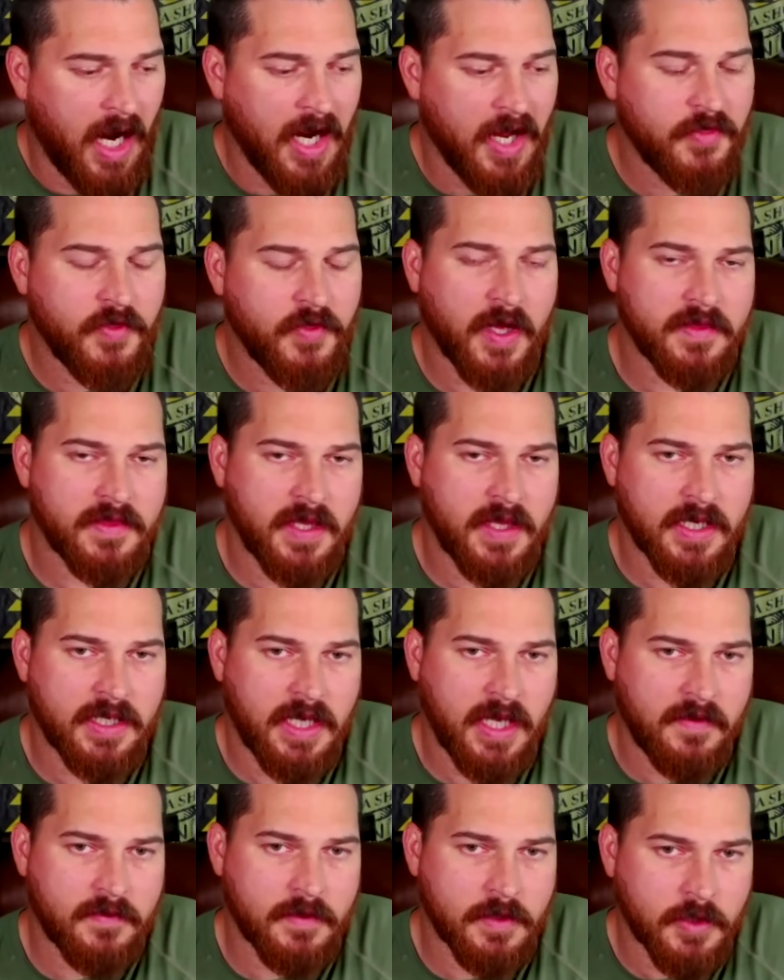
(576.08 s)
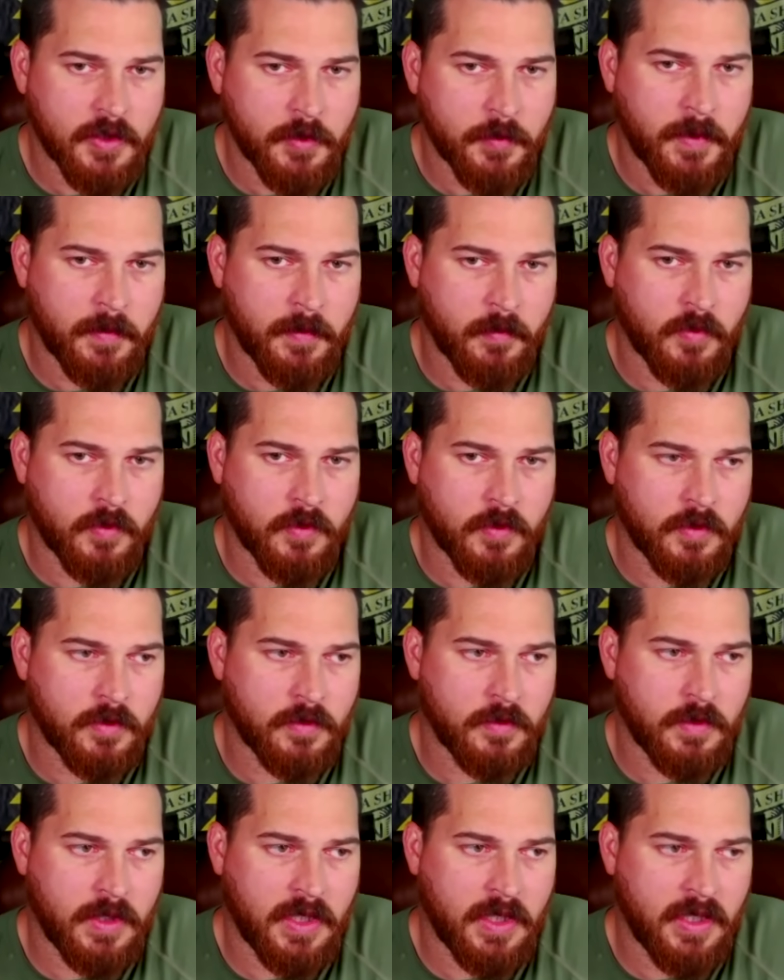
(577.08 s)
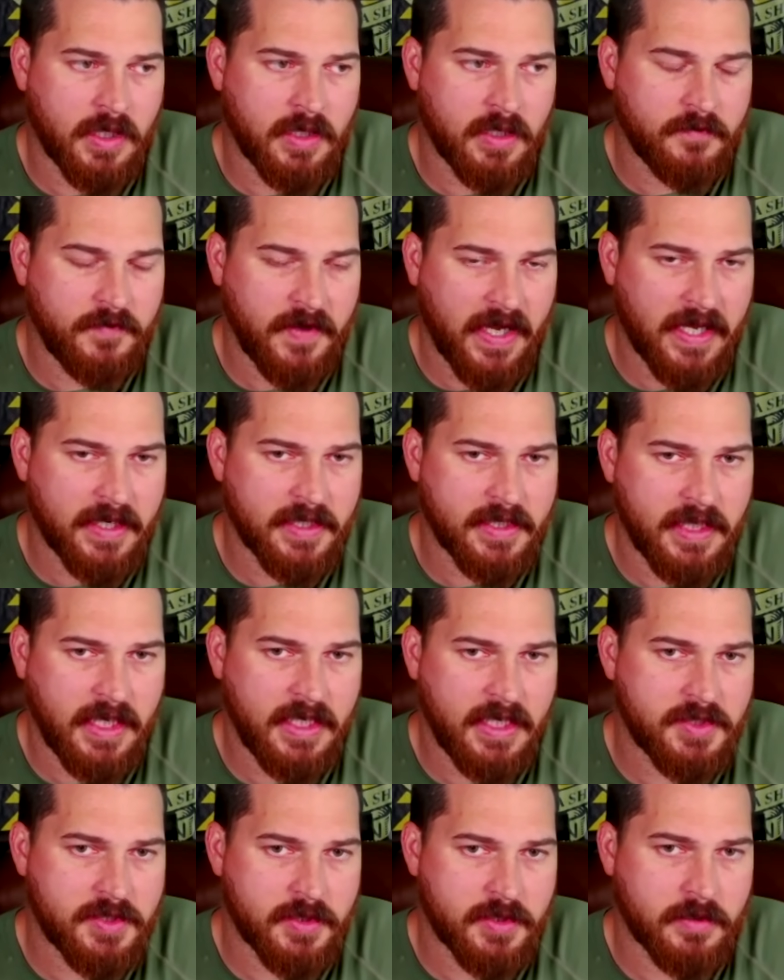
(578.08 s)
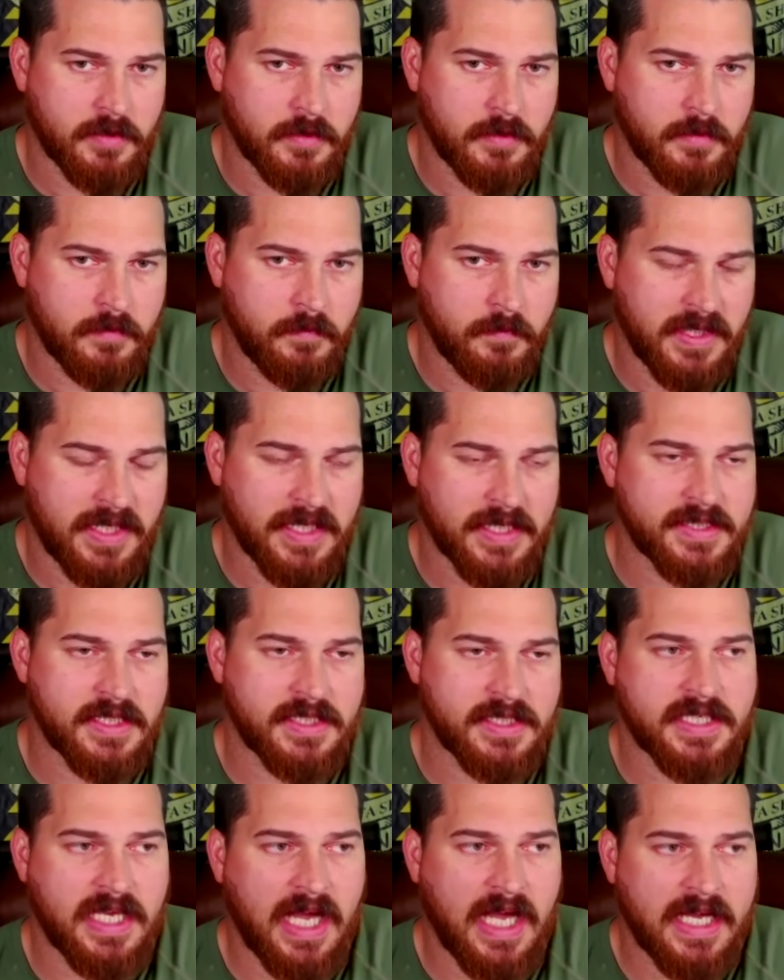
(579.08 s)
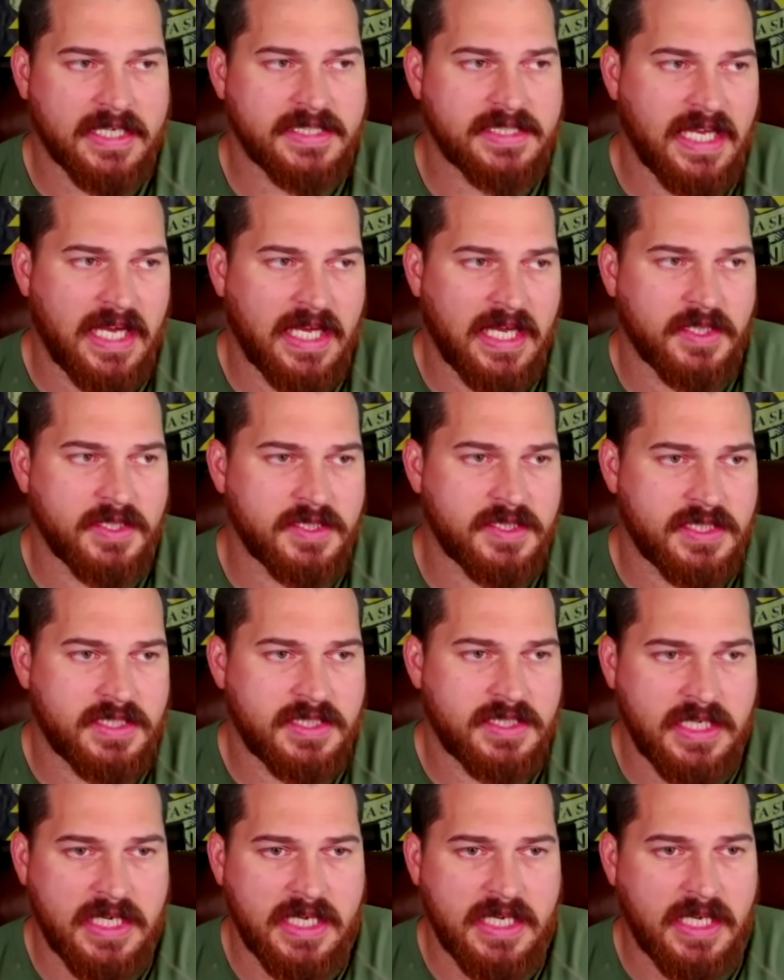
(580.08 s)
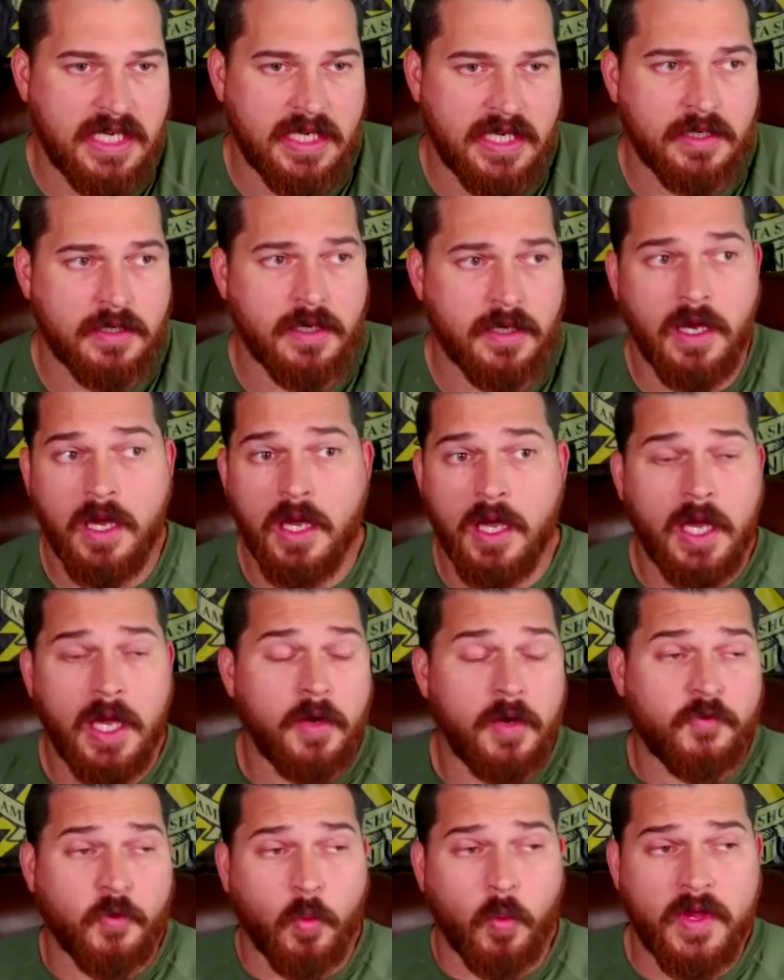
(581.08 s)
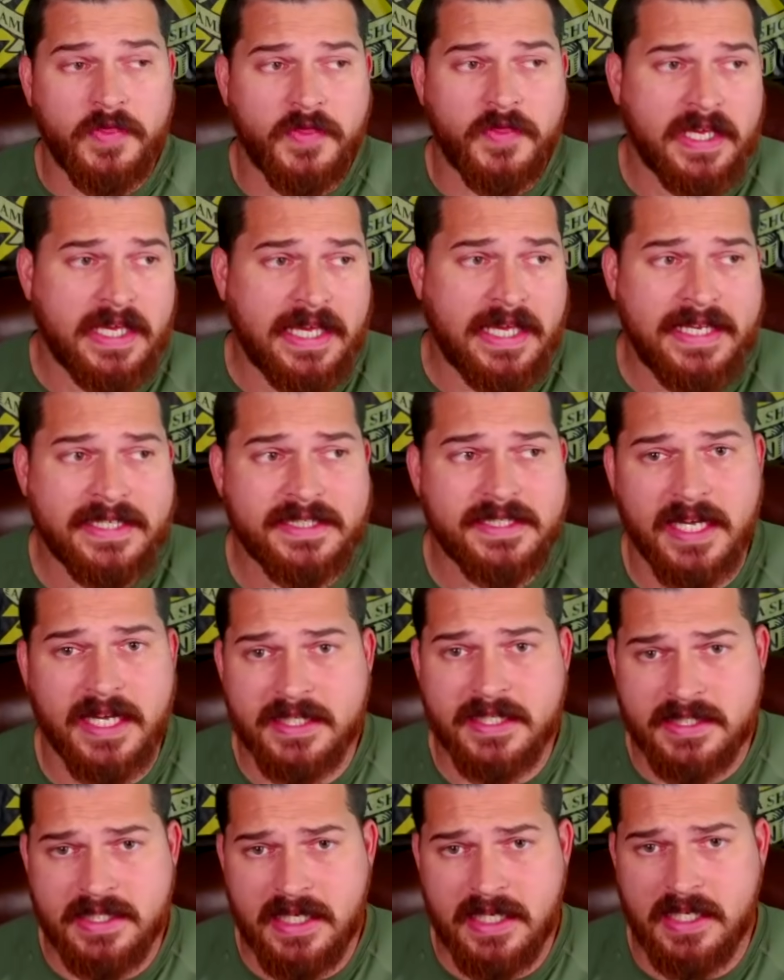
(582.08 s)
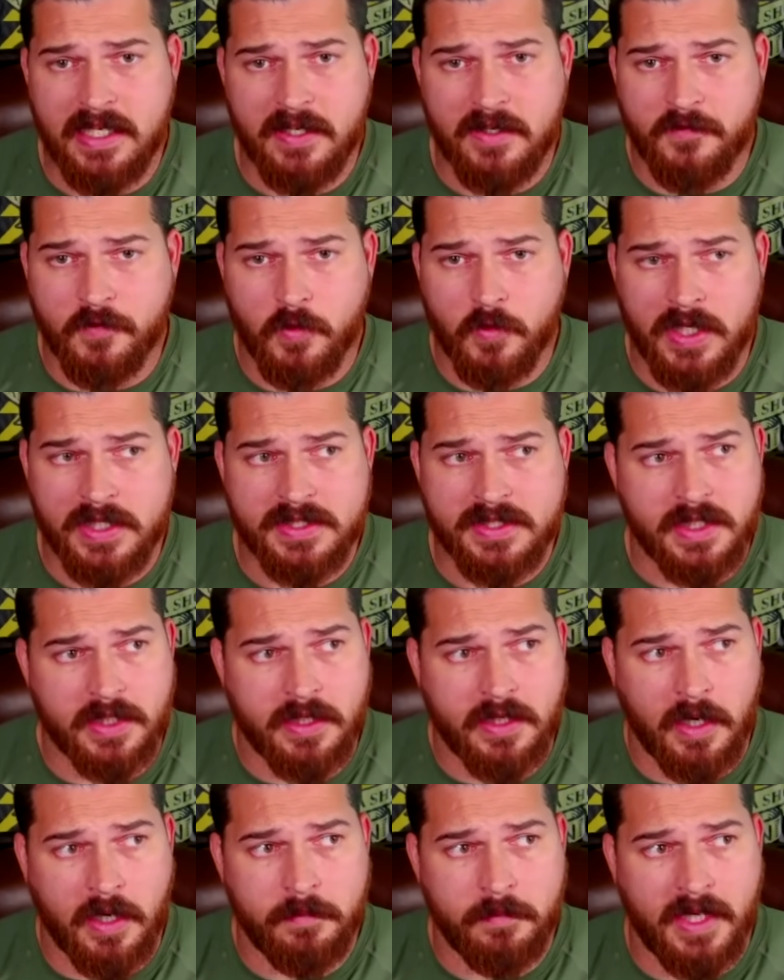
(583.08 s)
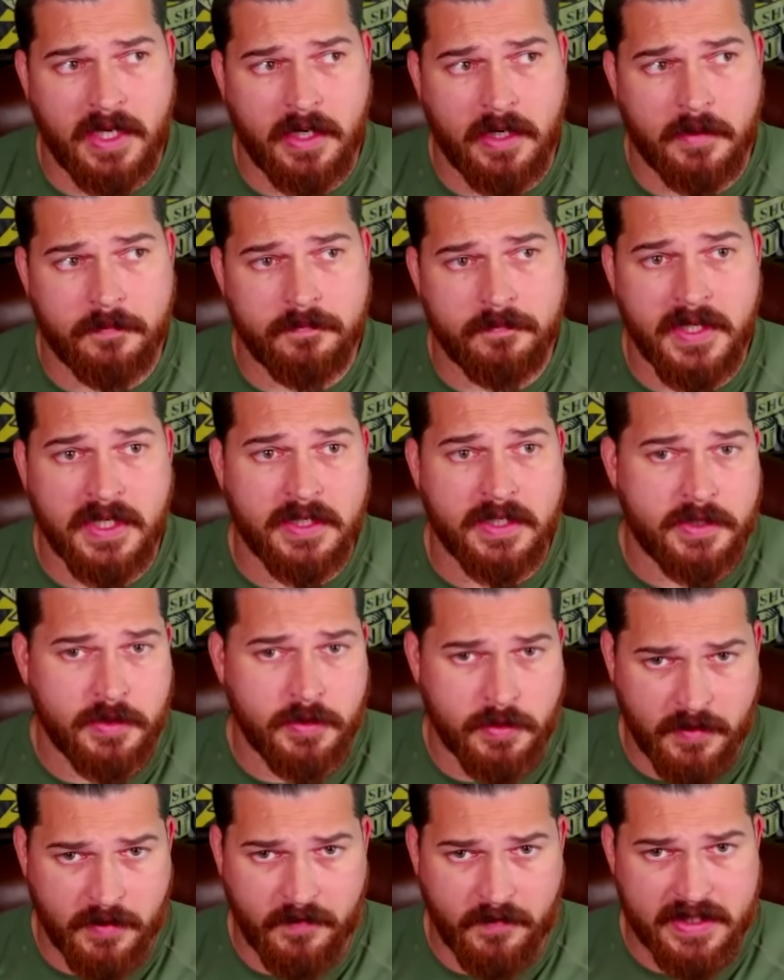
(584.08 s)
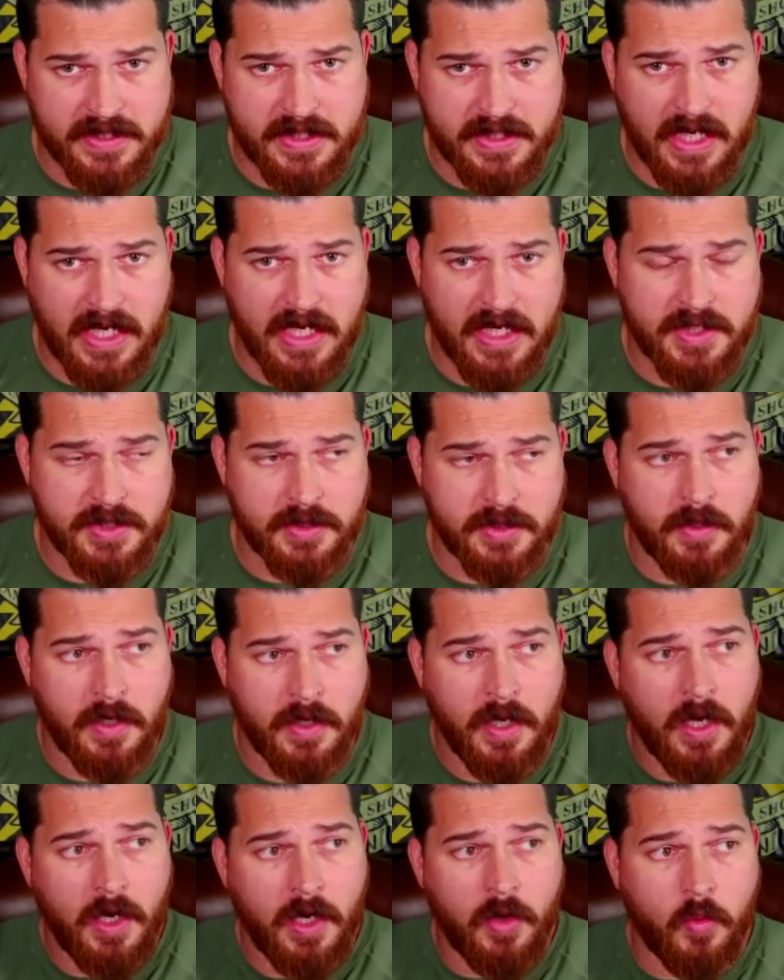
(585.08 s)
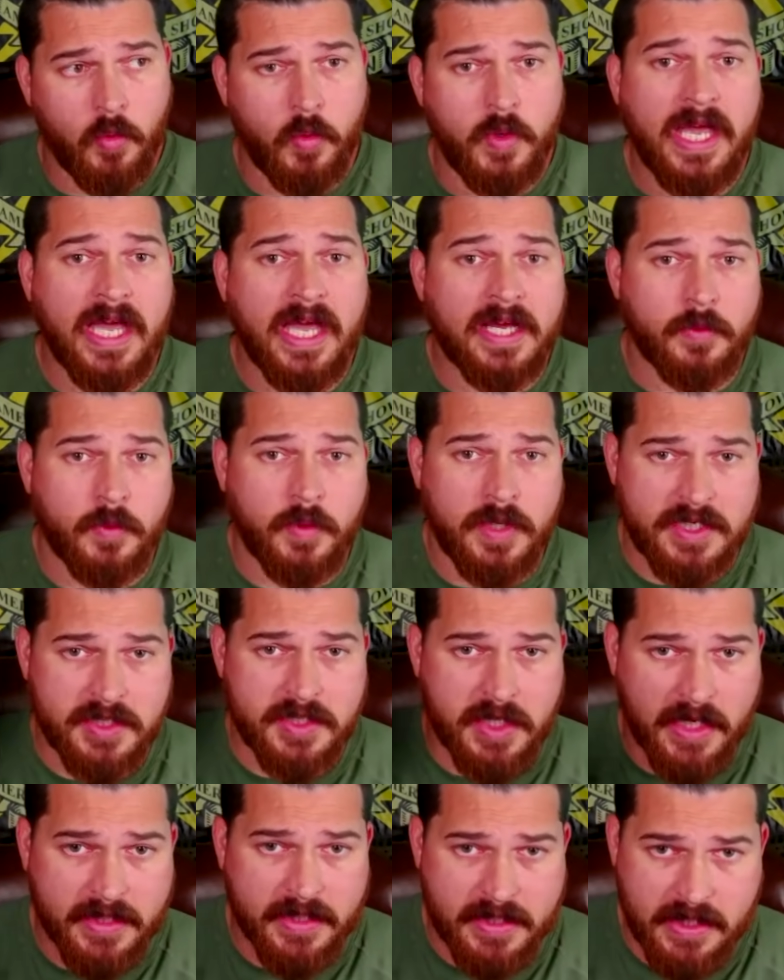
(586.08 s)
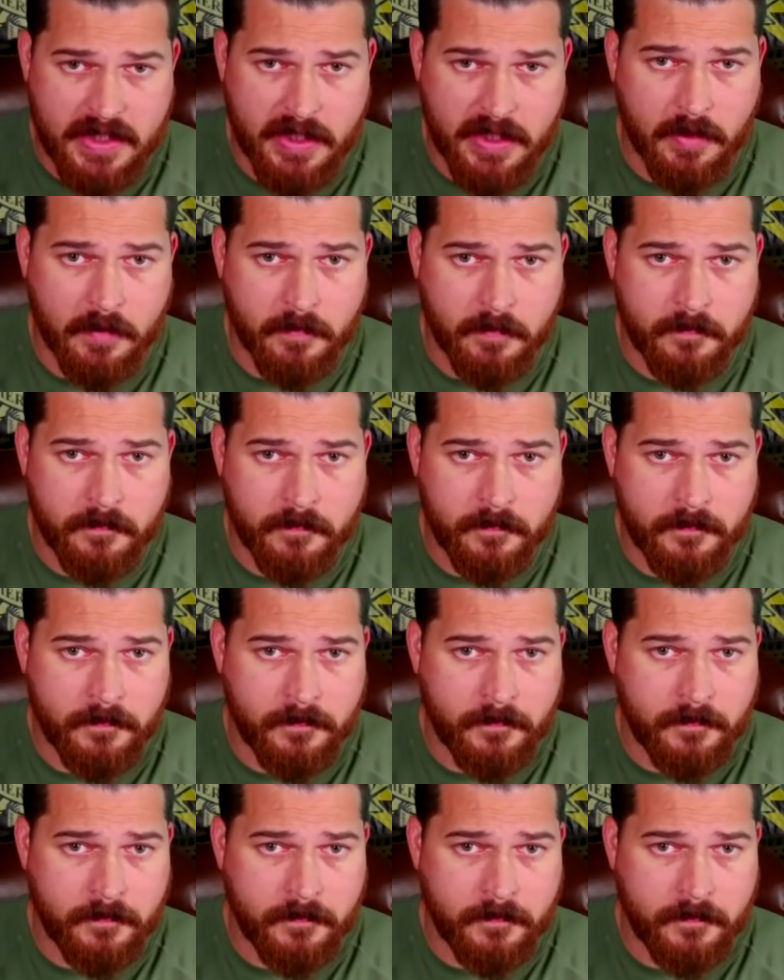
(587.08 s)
I thought that gave it a little bit more validation because this guy's not seeking. For one thing, he's not seeking for us to come there and do an investigation. We had to reach out to him.